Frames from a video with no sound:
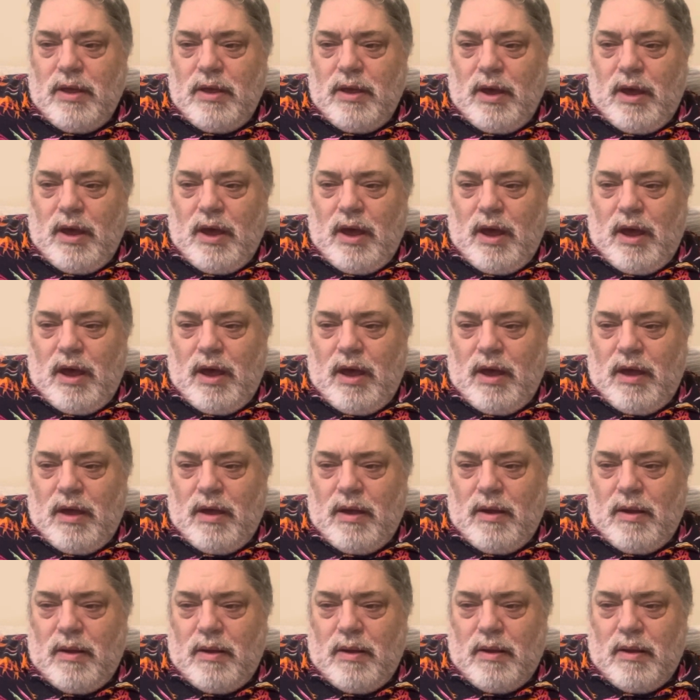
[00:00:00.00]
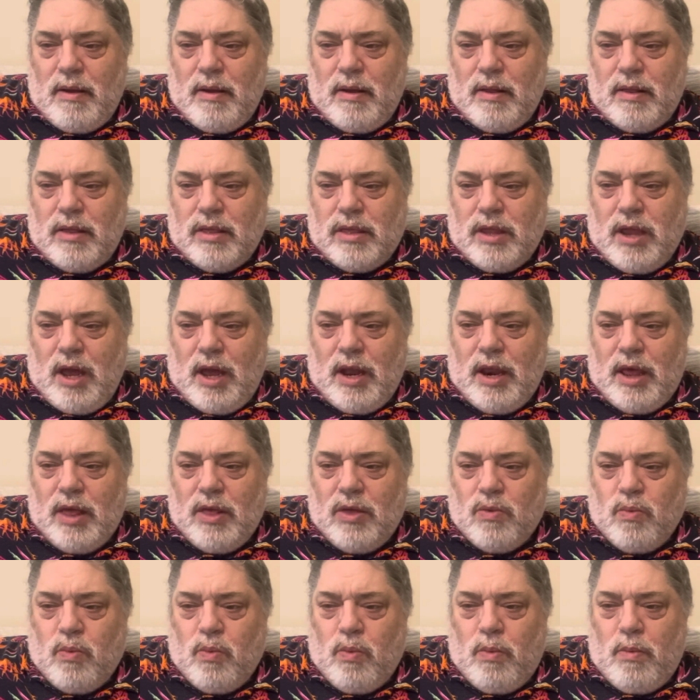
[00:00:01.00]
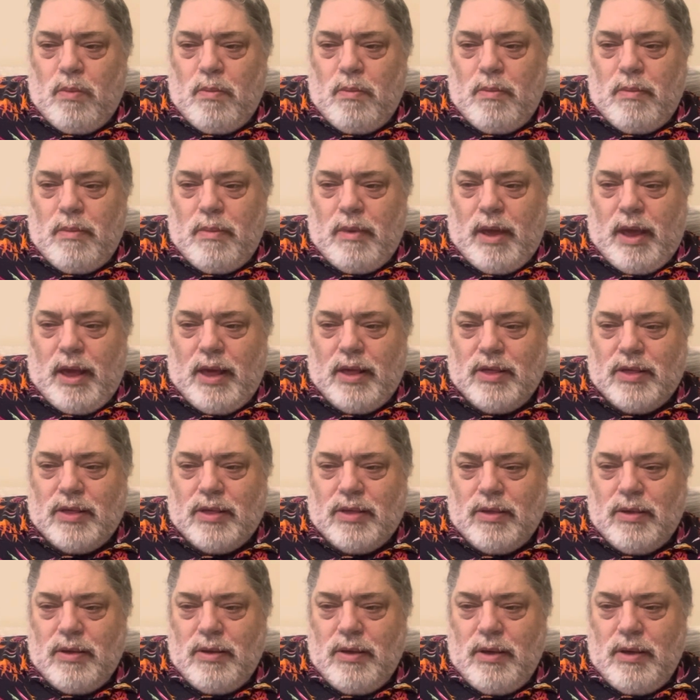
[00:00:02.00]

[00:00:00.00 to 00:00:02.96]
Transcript: uh, done as as